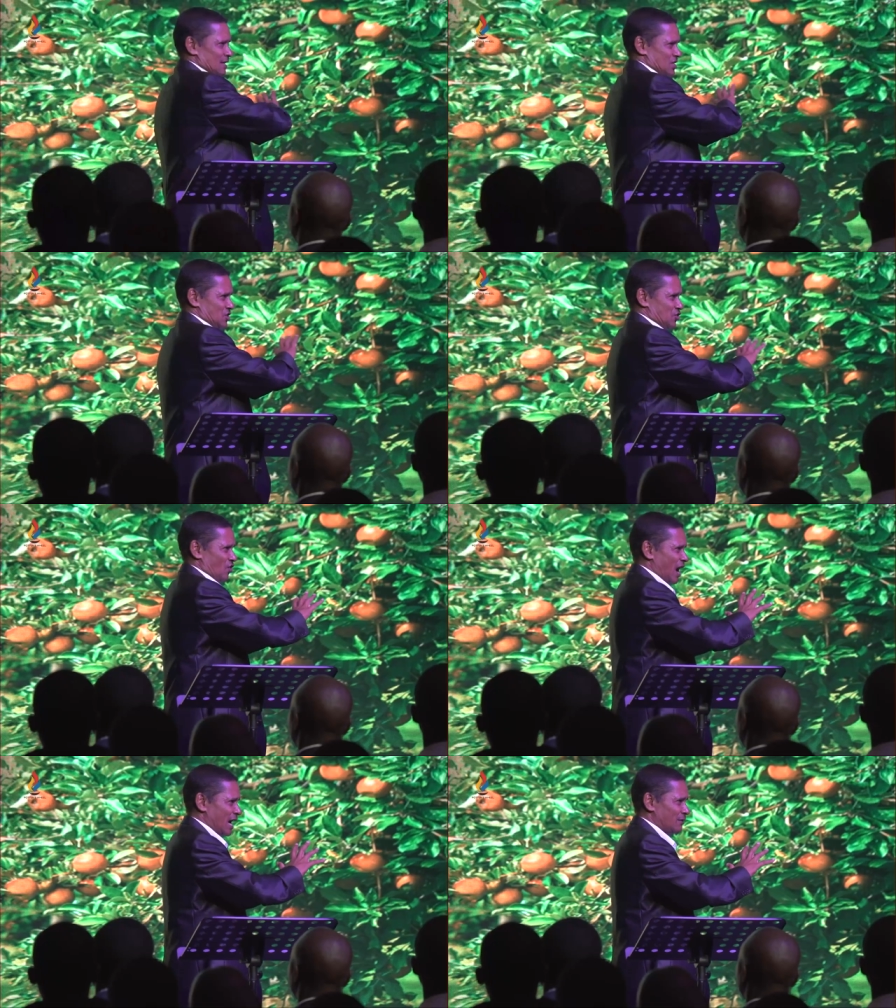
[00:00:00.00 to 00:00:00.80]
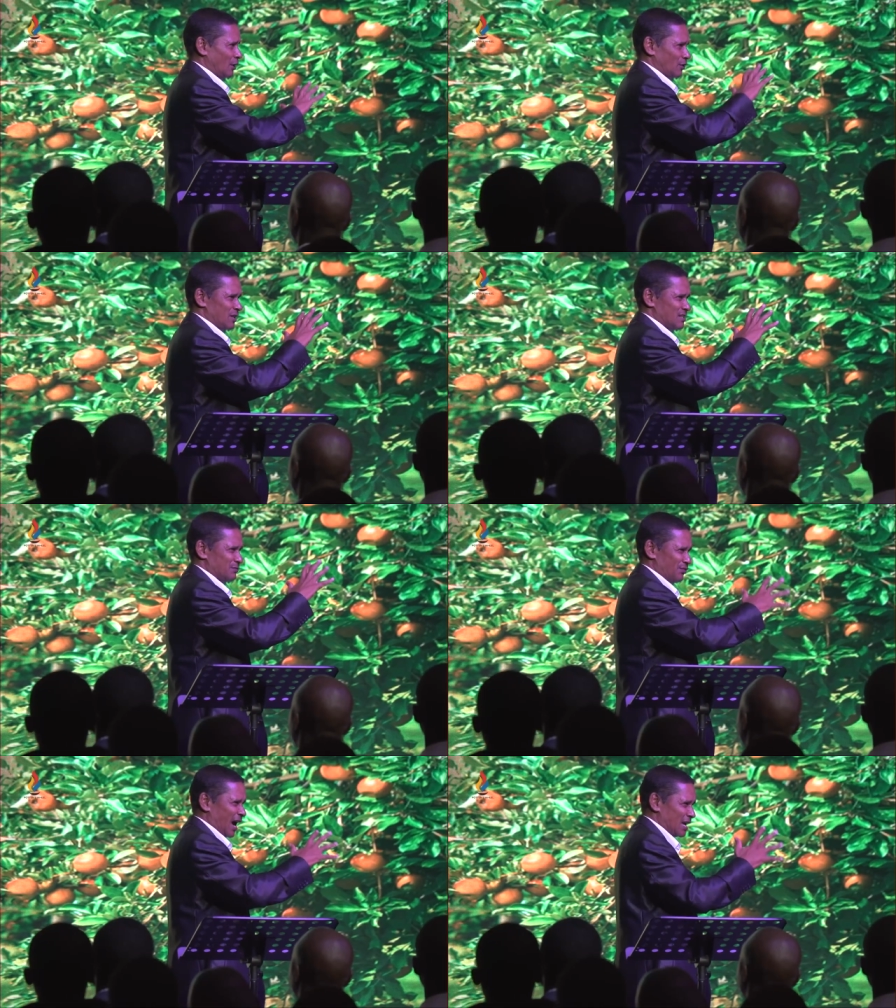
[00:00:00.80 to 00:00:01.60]
the strive or the
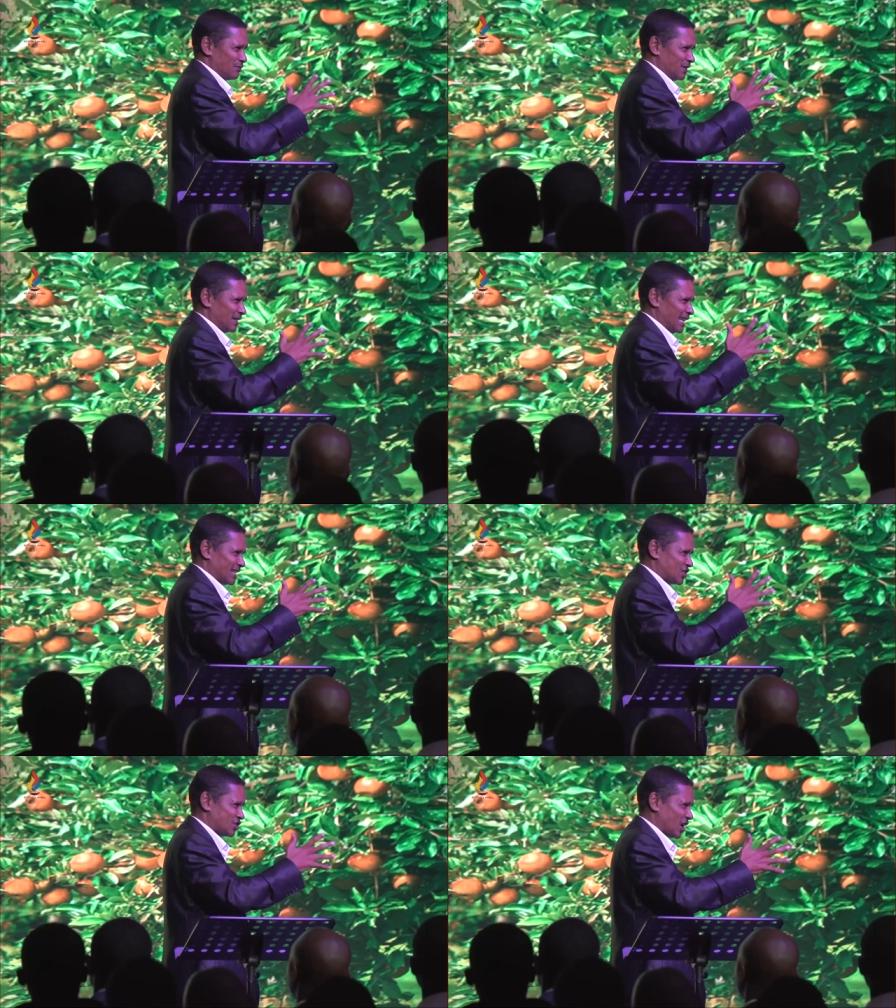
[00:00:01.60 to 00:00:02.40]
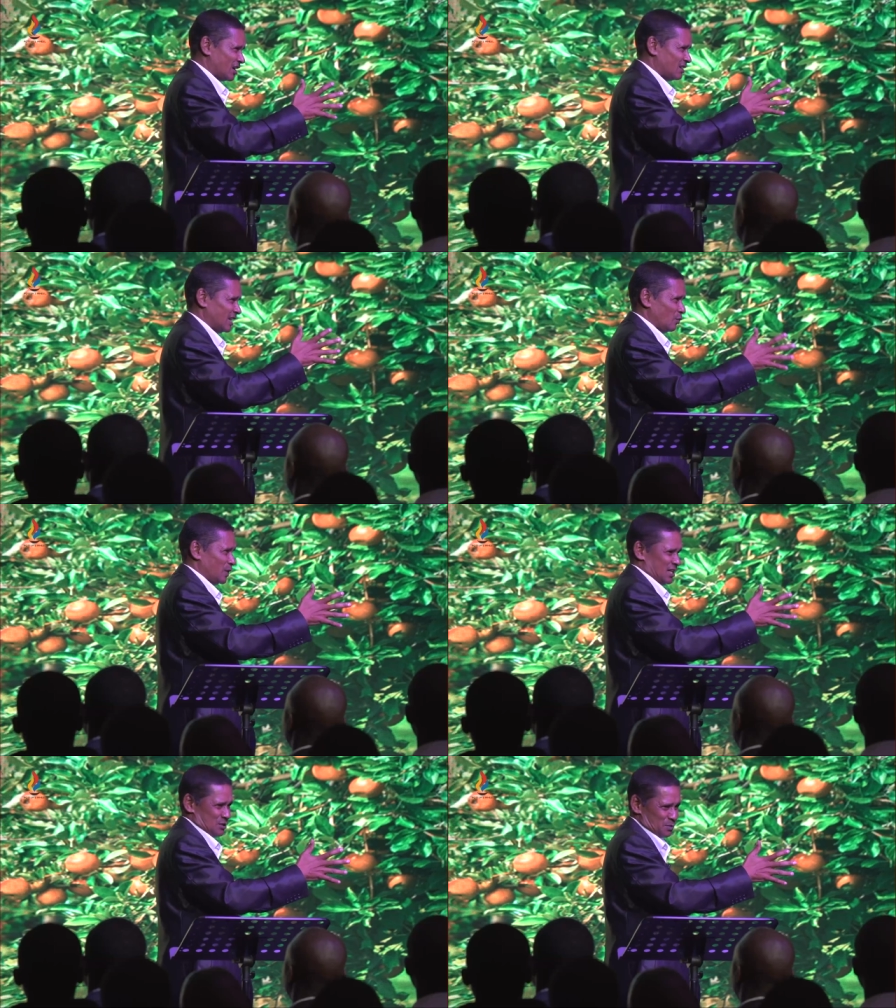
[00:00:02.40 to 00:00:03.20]
surviving and that struggle that we're
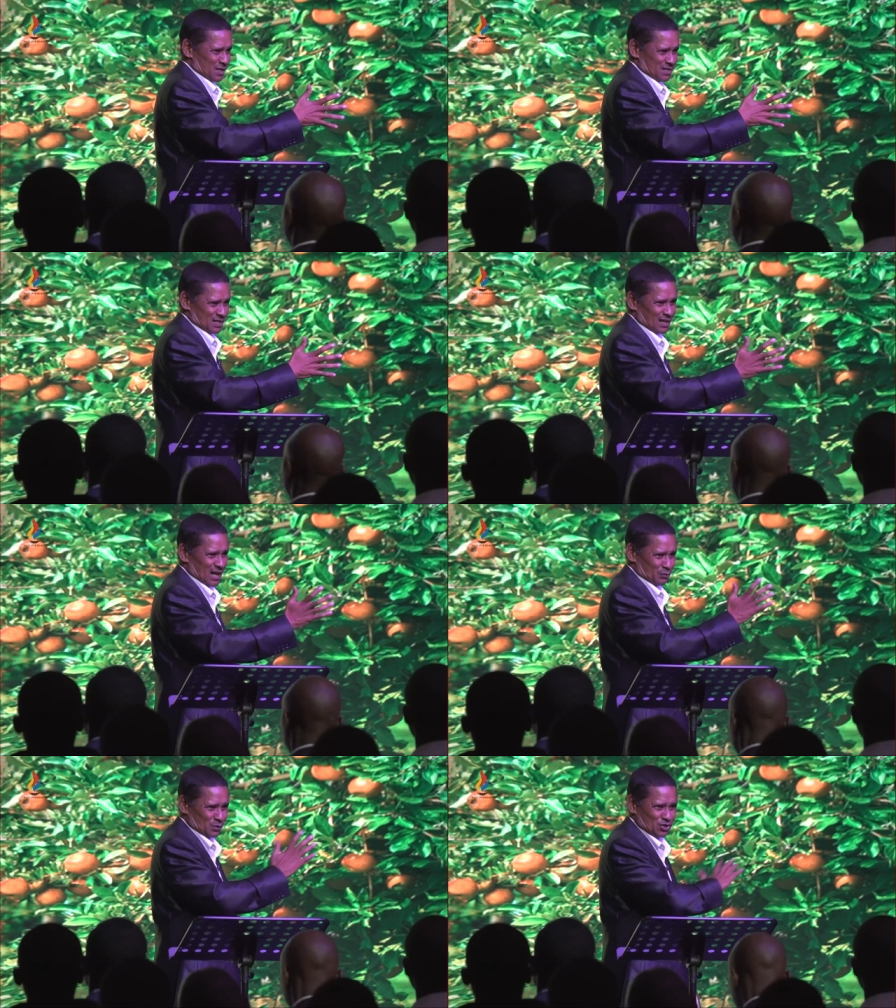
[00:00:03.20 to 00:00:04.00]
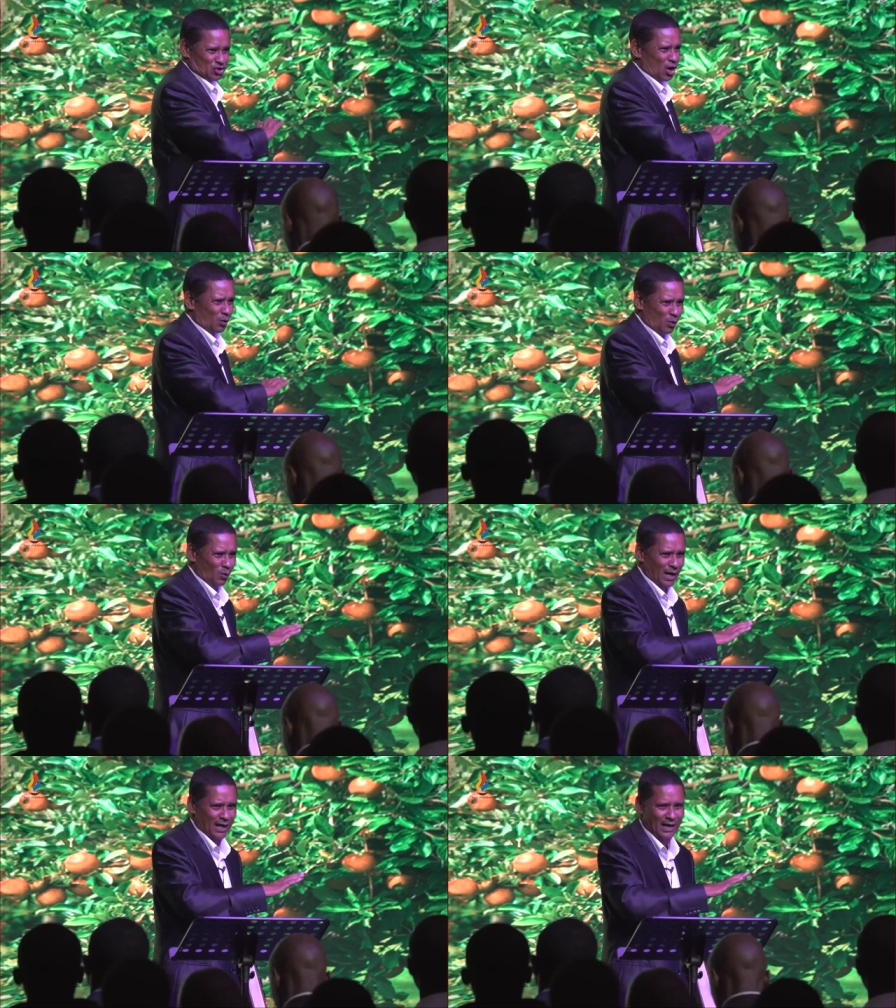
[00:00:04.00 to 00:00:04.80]
experiencing in life will just go
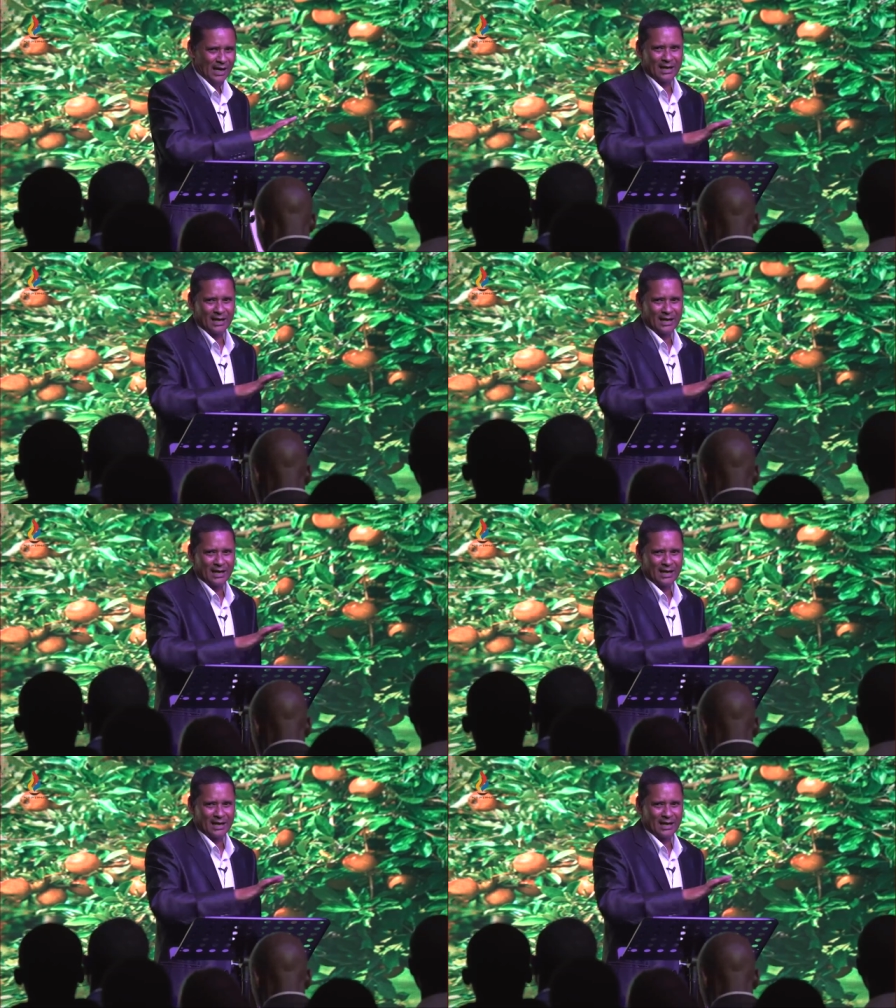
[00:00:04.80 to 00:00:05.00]
away,